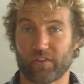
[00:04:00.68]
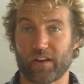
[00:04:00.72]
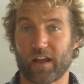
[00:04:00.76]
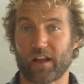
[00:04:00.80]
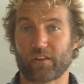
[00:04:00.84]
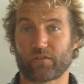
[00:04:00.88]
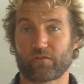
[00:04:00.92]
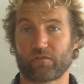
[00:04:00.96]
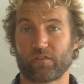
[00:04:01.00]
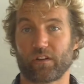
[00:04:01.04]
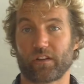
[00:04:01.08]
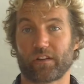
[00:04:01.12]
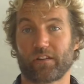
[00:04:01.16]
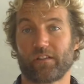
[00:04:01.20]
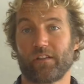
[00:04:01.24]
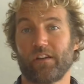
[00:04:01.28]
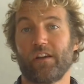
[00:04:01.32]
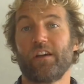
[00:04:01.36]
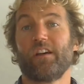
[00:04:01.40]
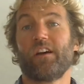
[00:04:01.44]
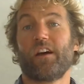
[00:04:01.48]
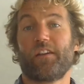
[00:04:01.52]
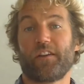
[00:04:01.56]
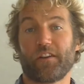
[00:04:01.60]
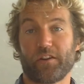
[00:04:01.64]
naturally.
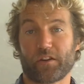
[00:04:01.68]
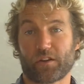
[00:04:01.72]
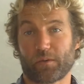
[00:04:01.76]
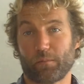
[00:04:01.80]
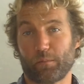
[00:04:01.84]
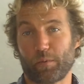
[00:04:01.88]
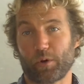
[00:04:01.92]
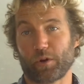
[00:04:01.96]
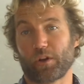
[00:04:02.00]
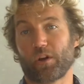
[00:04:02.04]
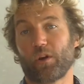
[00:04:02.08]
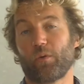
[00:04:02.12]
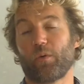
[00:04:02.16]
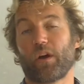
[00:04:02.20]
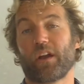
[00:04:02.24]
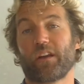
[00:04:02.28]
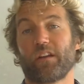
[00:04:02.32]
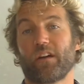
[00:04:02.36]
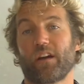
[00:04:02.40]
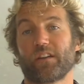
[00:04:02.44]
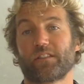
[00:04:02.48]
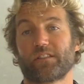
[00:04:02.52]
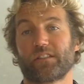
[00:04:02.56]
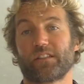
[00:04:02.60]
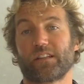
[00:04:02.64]
And then you can put it away
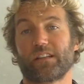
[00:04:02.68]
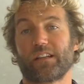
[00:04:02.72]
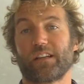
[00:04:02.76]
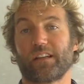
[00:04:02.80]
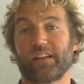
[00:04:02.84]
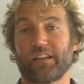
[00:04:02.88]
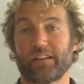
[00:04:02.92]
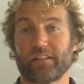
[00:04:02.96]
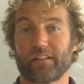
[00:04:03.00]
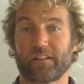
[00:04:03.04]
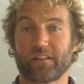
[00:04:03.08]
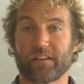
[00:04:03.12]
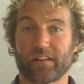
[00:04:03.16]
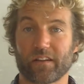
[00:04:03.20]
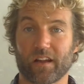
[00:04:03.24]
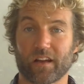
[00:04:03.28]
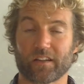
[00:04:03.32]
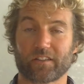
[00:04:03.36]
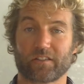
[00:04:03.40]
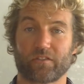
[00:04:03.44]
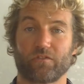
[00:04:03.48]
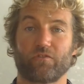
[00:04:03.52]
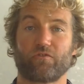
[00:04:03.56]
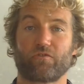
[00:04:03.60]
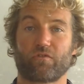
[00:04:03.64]
nice and clean,
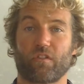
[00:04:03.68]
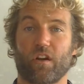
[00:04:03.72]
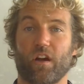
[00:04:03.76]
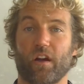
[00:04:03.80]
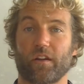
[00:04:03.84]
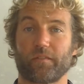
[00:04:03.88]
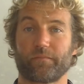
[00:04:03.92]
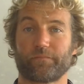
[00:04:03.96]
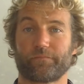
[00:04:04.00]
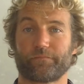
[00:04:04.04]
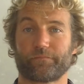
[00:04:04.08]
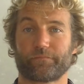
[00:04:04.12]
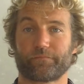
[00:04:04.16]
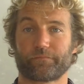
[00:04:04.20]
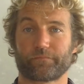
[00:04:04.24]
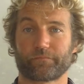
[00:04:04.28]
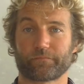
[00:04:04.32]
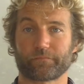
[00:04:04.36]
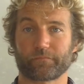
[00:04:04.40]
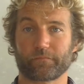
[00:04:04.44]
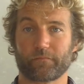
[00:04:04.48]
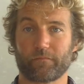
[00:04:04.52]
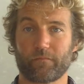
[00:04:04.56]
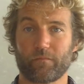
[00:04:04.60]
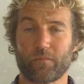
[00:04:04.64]
nice and dry.
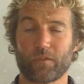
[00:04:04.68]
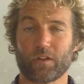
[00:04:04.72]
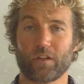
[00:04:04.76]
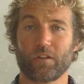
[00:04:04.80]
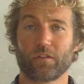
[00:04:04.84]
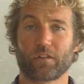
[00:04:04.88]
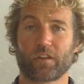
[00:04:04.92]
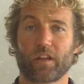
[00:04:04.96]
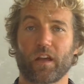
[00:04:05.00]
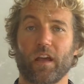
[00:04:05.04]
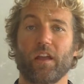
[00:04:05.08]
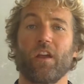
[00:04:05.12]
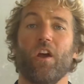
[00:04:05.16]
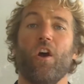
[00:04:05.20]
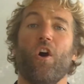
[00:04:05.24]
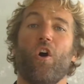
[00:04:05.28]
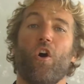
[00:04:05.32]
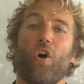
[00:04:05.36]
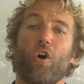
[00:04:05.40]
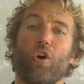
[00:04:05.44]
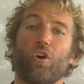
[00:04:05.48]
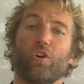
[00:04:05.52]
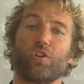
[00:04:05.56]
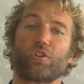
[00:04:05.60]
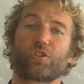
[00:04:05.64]
Okay.
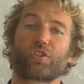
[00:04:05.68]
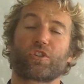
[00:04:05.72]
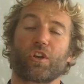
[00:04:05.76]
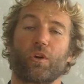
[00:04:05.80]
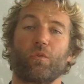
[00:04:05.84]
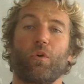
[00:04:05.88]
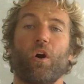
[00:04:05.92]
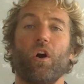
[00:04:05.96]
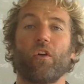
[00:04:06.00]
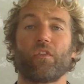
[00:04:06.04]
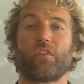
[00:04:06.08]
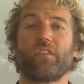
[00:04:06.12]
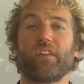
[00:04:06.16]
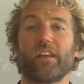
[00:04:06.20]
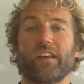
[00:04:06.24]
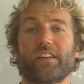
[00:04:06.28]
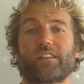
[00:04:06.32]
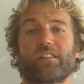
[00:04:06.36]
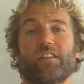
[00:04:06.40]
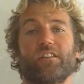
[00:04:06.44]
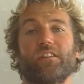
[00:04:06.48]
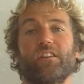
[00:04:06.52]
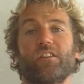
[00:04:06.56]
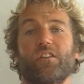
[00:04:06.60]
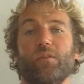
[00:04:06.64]
Also on
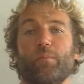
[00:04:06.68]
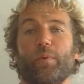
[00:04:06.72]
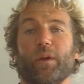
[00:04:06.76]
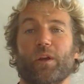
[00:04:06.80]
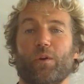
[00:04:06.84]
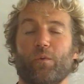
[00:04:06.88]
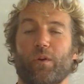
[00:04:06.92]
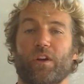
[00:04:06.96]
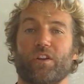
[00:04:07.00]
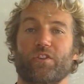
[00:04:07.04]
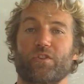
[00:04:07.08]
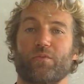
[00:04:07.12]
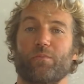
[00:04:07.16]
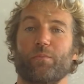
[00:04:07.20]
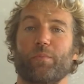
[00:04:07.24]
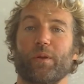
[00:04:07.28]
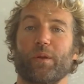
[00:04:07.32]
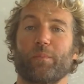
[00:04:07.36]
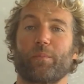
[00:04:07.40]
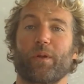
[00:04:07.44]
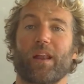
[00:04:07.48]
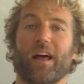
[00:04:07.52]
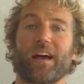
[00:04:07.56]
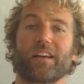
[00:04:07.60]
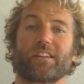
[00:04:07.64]
this, another big question
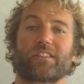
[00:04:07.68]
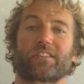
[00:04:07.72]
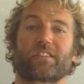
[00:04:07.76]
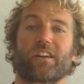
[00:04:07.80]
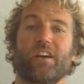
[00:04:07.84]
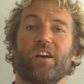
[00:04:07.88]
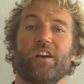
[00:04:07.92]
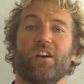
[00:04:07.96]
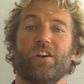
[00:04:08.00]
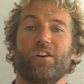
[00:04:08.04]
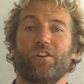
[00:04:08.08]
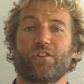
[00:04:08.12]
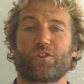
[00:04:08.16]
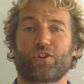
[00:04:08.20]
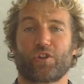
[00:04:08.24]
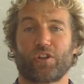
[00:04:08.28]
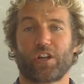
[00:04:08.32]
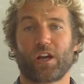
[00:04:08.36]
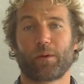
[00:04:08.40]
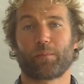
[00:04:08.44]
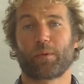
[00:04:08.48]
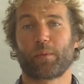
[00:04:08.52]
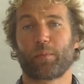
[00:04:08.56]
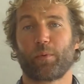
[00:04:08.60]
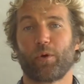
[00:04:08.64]
people ask, should
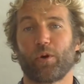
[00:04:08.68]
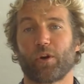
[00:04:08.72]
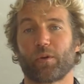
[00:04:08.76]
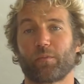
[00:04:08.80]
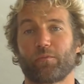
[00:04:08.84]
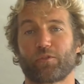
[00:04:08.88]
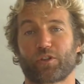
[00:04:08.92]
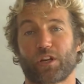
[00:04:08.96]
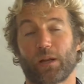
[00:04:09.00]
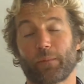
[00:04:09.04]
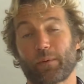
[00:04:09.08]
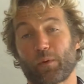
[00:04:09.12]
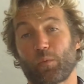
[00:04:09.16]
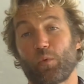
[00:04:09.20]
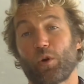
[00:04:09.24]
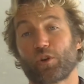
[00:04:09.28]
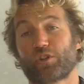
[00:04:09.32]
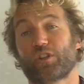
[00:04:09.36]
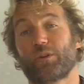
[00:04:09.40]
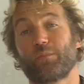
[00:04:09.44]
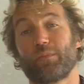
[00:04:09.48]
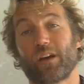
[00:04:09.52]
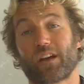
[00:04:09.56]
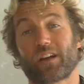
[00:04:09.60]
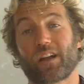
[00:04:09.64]
I be
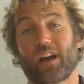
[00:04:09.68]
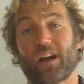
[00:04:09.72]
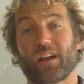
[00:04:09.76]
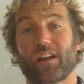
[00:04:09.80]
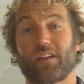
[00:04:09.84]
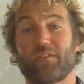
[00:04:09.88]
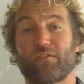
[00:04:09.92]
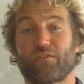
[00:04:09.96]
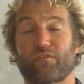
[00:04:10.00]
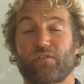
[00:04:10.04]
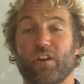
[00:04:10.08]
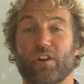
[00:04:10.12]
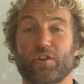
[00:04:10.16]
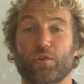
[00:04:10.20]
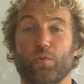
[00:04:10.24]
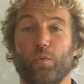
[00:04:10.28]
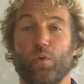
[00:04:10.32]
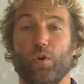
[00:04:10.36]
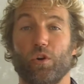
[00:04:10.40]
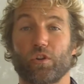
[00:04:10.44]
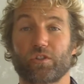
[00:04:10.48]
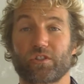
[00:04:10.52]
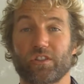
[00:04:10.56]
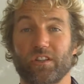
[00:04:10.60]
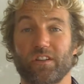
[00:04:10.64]
washing my kite in fresh
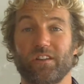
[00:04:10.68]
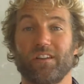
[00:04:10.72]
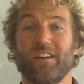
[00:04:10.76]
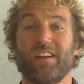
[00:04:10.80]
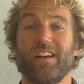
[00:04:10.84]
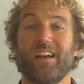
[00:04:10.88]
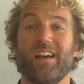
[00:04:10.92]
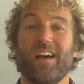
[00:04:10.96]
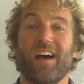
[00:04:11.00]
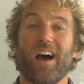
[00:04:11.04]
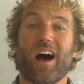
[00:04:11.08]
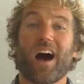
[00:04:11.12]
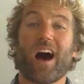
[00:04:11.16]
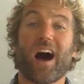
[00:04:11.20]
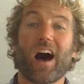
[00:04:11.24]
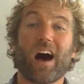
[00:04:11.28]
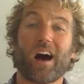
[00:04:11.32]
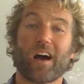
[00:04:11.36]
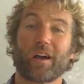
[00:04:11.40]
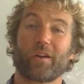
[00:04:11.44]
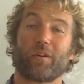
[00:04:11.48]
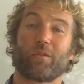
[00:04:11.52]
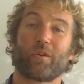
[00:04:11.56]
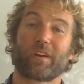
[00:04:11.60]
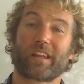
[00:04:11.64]
water?
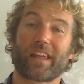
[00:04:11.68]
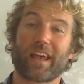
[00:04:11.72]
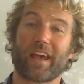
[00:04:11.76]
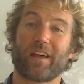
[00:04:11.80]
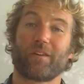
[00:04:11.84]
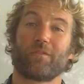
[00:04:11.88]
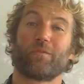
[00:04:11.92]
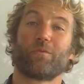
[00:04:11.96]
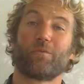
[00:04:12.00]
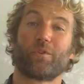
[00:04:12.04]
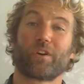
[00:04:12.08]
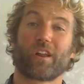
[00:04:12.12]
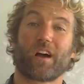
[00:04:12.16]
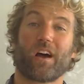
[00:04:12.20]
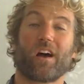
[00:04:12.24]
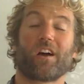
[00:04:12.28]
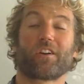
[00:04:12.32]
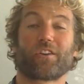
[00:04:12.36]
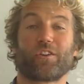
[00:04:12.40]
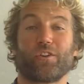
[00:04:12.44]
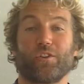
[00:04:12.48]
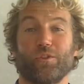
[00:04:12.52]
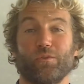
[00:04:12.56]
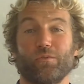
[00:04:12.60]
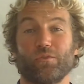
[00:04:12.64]
I again would
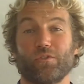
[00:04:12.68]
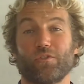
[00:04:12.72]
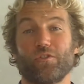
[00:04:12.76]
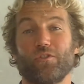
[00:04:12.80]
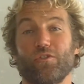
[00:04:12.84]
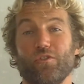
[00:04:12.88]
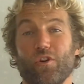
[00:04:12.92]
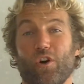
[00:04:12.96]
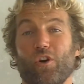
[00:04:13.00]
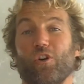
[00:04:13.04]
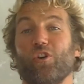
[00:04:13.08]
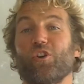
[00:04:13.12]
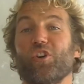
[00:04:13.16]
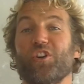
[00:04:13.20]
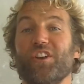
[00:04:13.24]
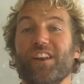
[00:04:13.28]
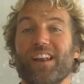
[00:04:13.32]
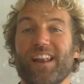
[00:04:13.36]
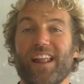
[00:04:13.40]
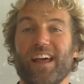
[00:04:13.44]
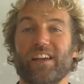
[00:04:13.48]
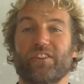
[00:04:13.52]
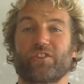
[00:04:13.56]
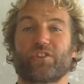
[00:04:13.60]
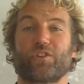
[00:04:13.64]
argue not
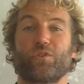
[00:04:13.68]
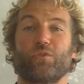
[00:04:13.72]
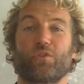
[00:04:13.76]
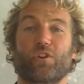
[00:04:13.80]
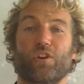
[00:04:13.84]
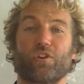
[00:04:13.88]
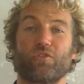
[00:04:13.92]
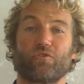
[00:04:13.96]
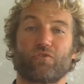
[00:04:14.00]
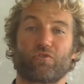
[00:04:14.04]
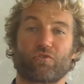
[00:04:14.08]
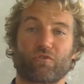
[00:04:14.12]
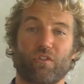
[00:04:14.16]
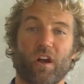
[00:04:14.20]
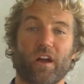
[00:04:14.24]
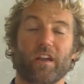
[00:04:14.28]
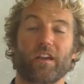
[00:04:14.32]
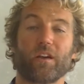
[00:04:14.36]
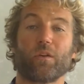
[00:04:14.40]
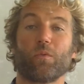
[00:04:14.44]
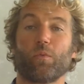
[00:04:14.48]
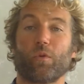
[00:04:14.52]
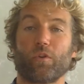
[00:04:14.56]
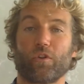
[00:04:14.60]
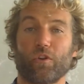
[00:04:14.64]
unless you can dry
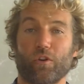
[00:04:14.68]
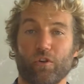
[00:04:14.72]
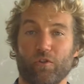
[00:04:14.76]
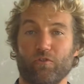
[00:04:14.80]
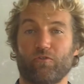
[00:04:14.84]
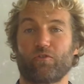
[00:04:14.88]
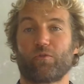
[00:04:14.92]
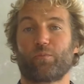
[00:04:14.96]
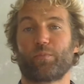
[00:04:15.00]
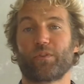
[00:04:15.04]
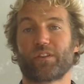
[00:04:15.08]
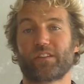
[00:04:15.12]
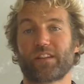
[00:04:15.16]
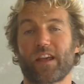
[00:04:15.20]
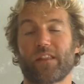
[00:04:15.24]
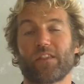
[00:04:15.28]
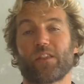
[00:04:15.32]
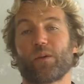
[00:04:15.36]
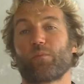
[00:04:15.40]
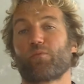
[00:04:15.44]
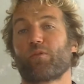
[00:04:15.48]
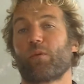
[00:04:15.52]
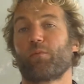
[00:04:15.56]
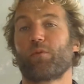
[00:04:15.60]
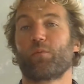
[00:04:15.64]
it 100%.
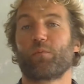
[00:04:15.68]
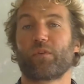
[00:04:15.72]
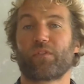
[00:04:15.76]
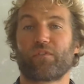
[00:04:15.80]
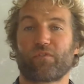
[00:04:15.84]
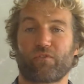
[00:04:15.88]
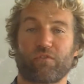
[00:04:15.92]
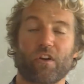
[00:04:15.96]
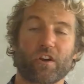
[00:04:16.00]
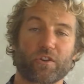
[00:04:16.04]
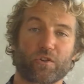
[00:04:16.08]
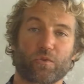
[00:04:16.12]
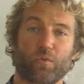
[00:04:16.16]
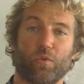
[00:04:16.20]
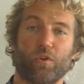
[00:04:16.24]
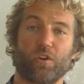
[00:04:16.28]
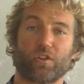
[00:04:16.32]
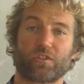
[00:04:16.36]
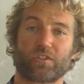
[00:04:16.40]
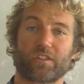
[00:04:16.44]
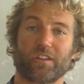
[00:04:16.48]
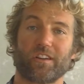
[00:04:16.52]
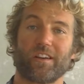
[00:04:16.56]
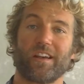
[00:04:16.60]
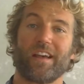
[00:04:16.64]
The problem with fresh
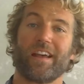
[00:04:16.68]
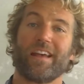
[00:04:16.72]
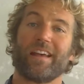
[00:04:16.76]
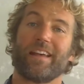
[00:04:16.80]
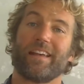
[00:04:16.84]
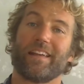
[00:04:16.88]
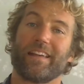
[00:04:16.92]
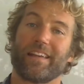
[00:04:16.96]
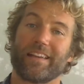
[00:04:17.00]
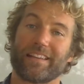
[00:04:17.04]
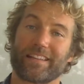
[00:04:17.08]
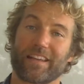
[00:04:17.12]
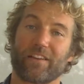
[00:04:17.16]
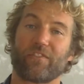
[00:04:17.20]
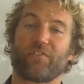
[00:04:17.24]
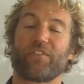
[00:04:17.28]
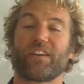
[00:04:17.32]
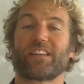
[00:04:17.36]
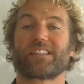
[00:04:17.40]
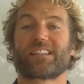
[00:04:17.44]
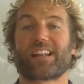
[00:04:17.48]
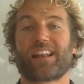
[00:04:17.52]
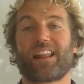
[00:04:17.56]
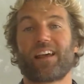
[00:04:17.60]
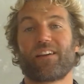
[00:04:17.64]
water is if
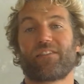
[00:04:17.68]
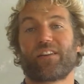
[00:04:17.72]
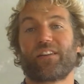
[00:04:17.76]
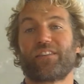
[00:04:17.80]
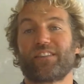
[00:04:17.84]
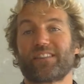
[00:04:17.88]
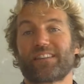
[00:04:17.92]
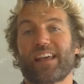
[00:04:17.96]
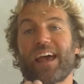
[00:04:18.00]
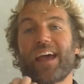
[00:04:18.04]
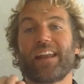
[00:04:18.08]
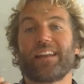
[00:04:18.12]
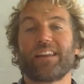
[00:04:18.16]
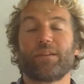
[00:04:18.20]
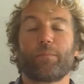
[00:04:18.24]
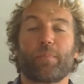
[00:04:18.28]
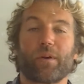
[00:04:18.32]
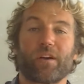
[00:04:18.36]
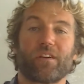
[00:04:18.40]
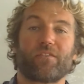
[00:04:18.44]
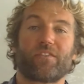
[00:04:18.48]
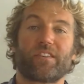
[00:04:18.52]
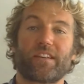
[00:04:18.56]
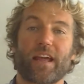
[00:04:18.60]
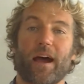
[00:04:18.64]
there's any
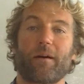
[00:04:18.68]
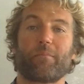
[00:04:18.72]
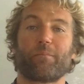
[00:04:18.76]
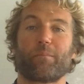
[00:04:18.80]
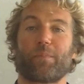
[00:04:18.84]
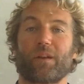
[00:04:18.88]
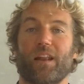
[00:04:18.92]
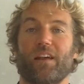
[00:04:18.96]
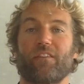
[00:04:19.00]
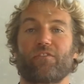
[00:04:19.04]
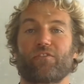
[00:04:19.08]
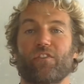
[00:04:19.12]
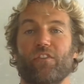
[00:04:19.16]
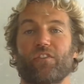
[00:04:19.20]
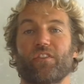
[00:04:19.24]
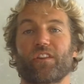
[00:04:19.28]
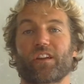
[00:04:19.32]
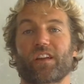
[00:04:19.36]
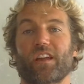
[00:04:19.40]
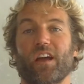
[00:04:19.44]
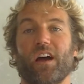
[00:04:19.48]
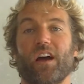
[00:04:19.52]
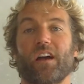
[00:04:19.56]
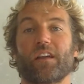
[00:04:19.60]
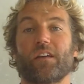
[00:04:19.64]
bit of damp left on the
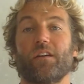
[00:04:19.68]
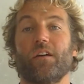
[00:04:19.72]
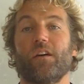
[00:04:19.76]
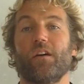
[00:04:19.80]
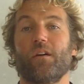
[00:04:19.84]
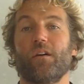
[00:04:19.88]
kite,